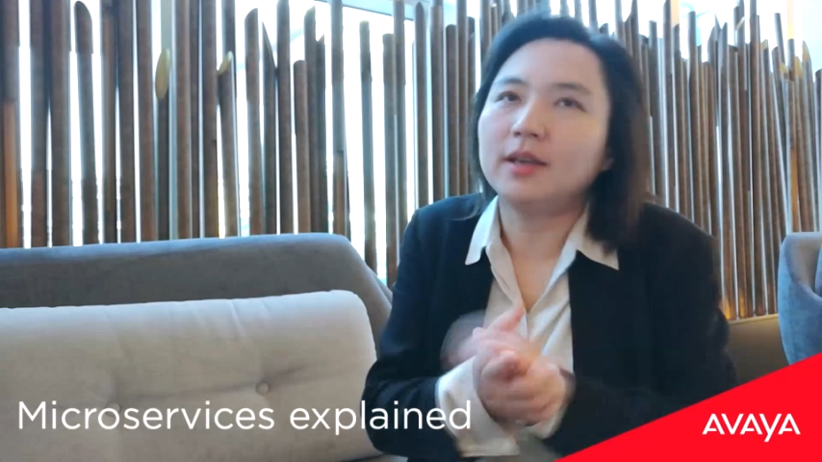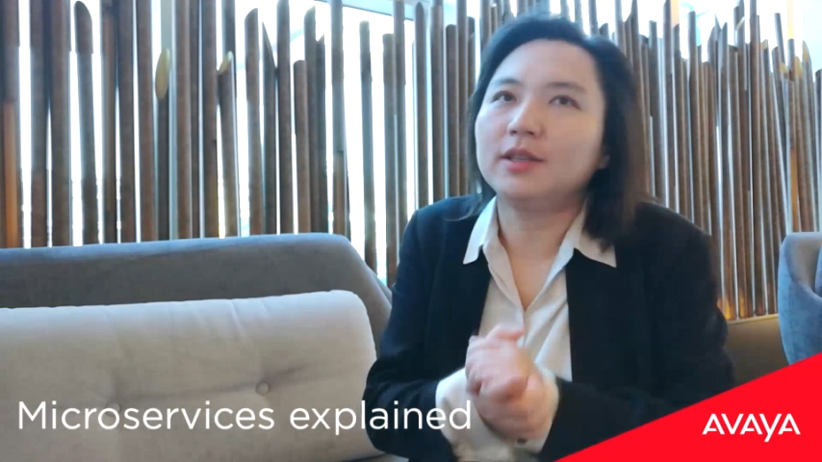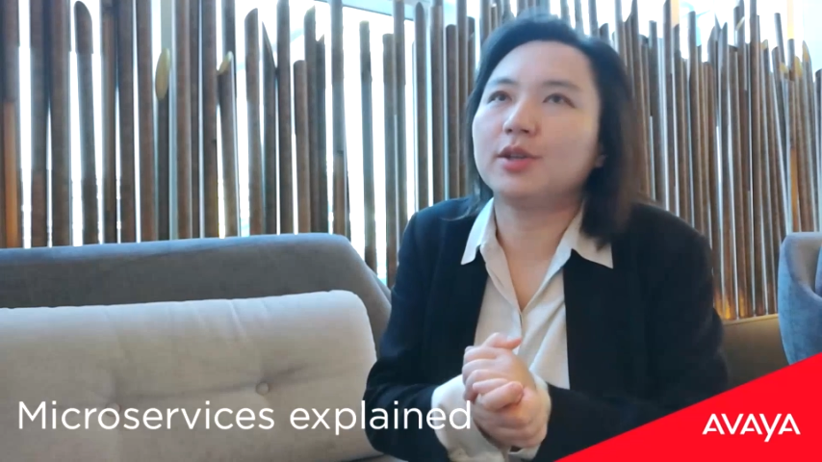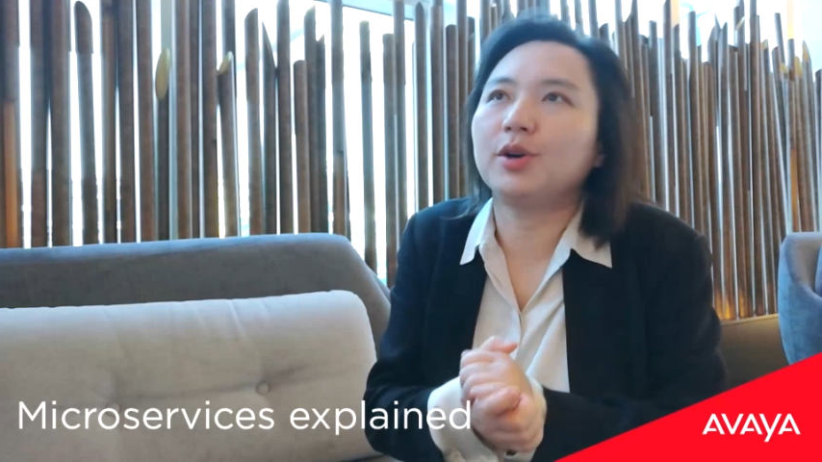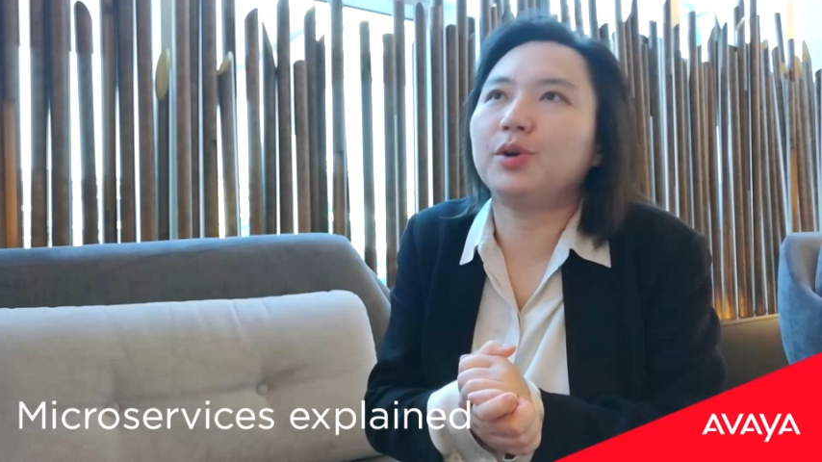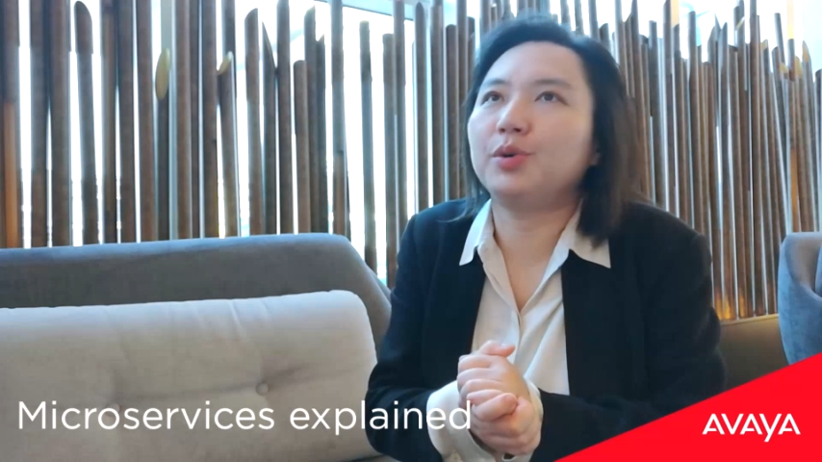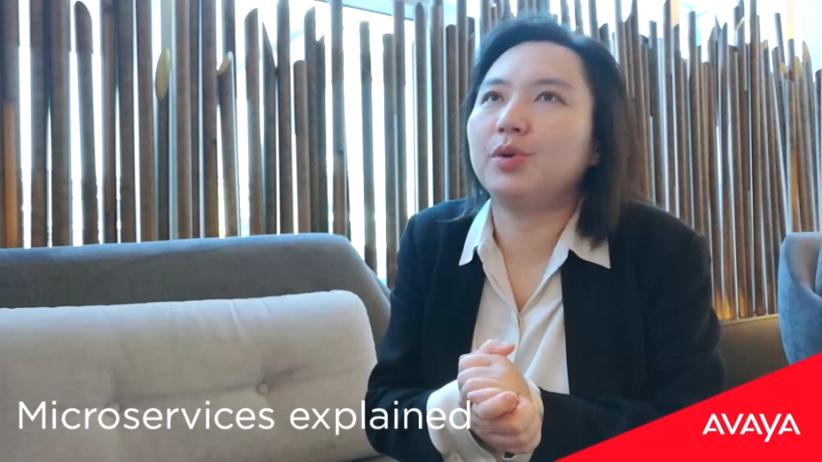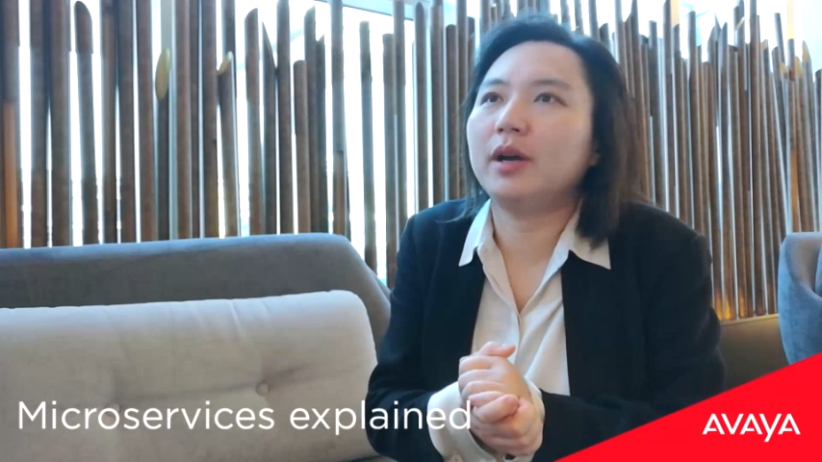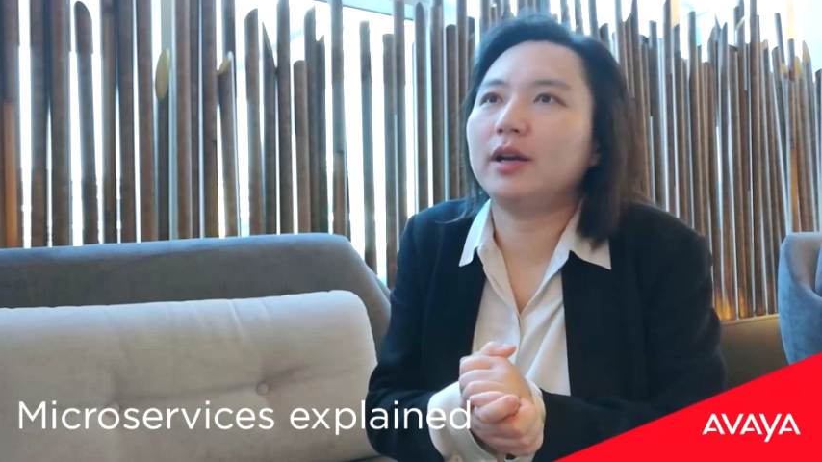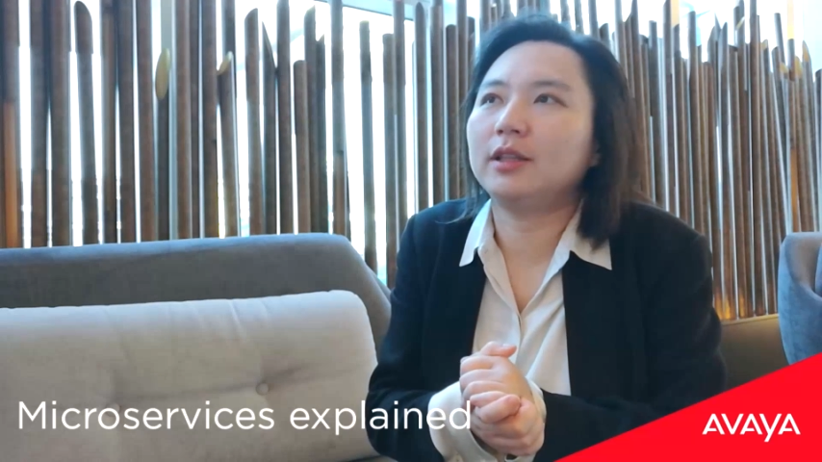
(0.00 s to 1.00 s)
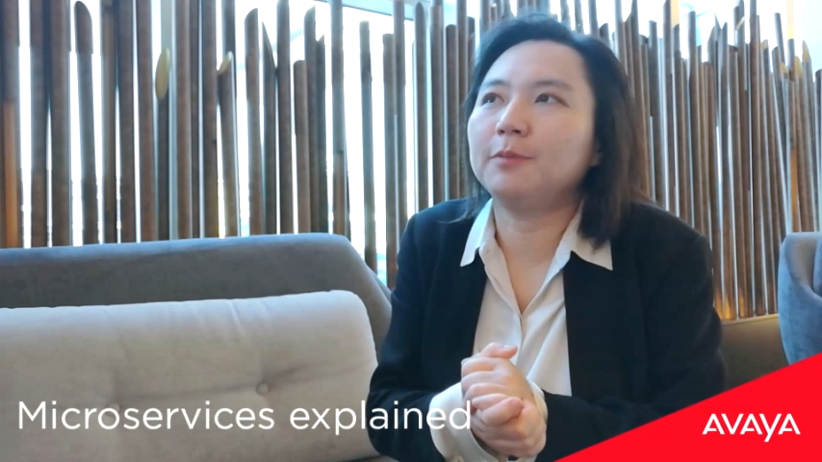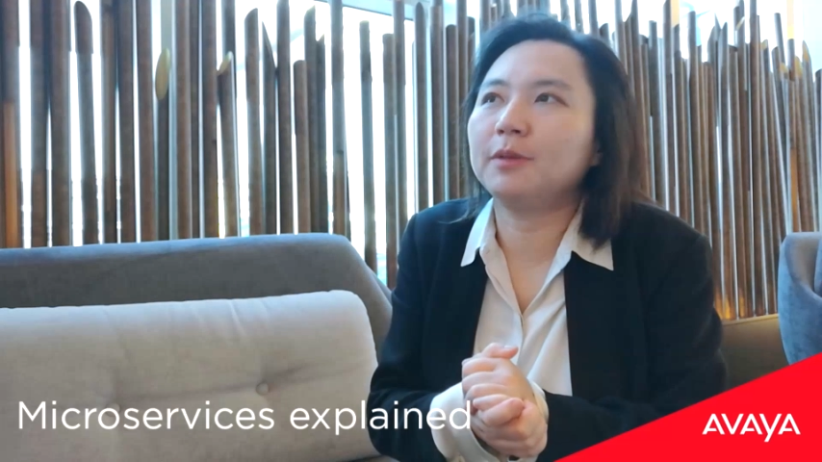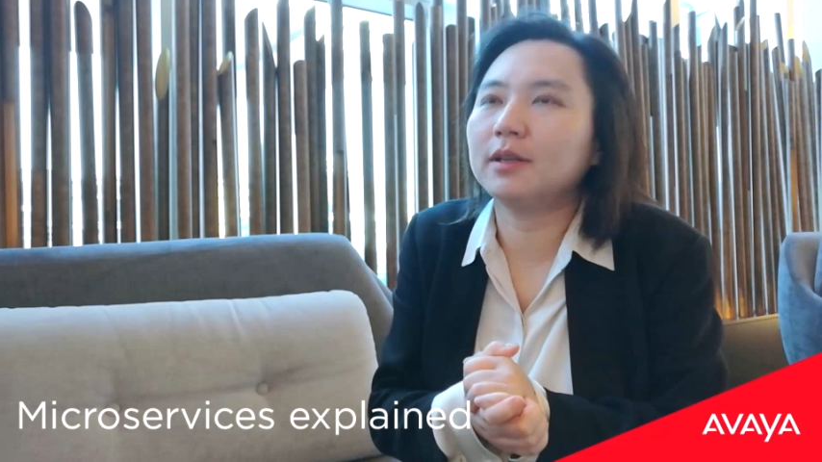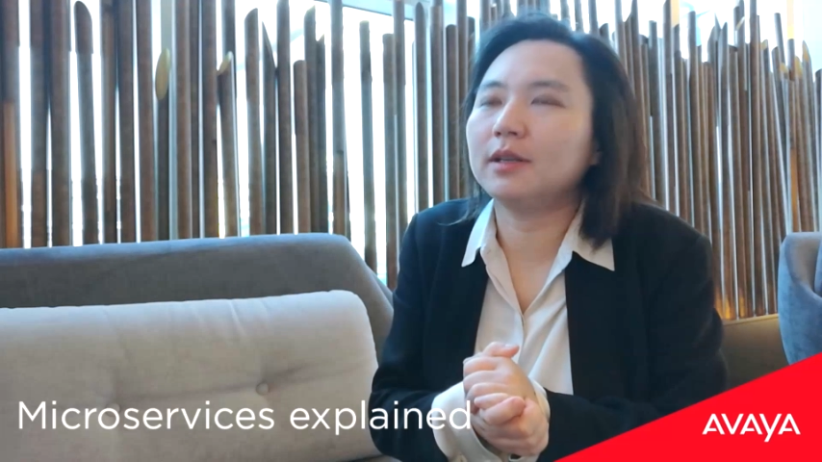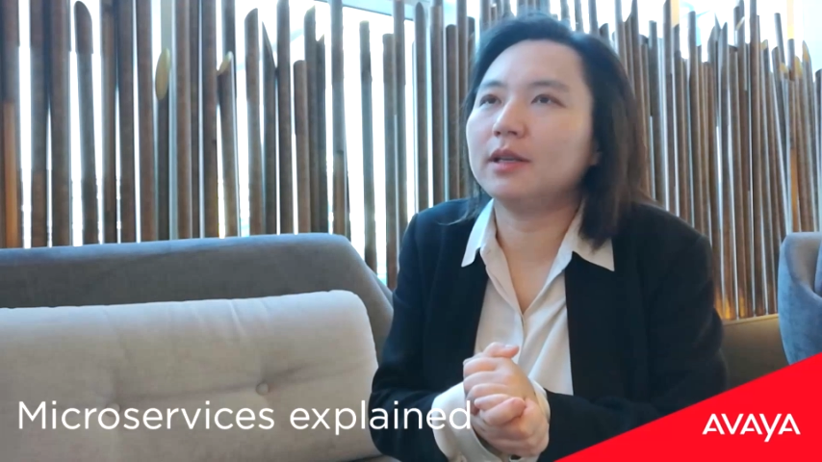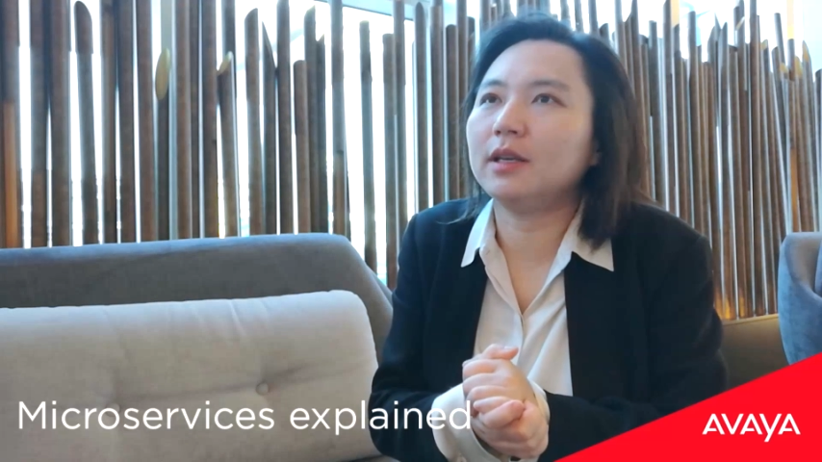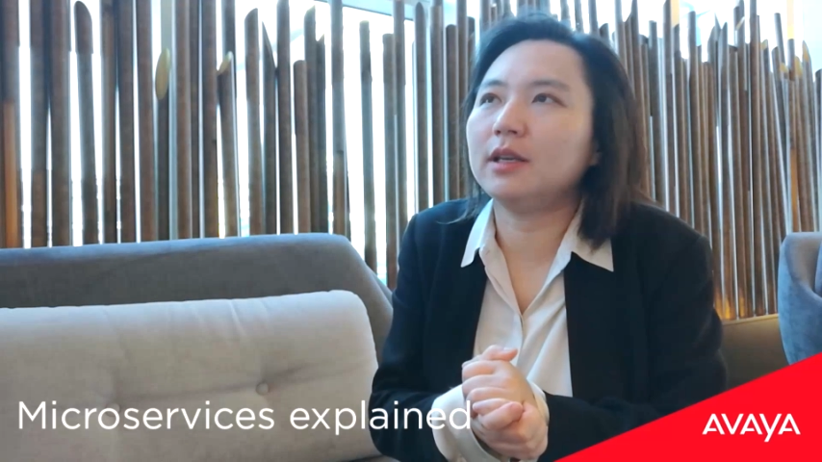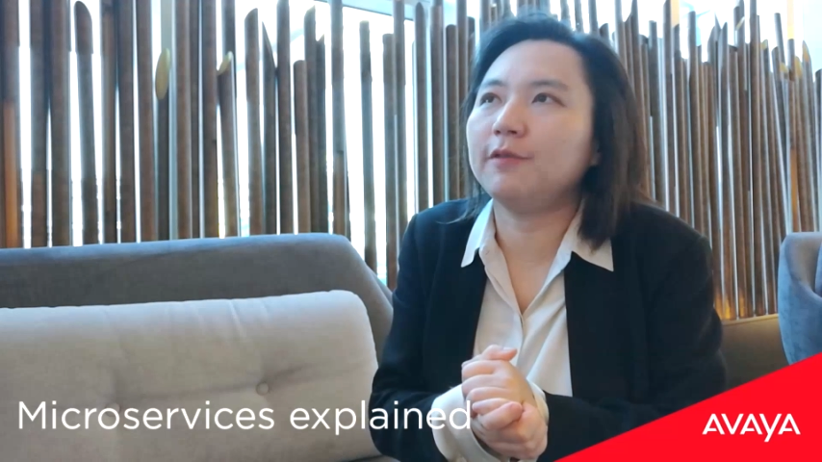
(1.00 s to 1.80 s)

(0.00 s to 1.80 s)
So typically,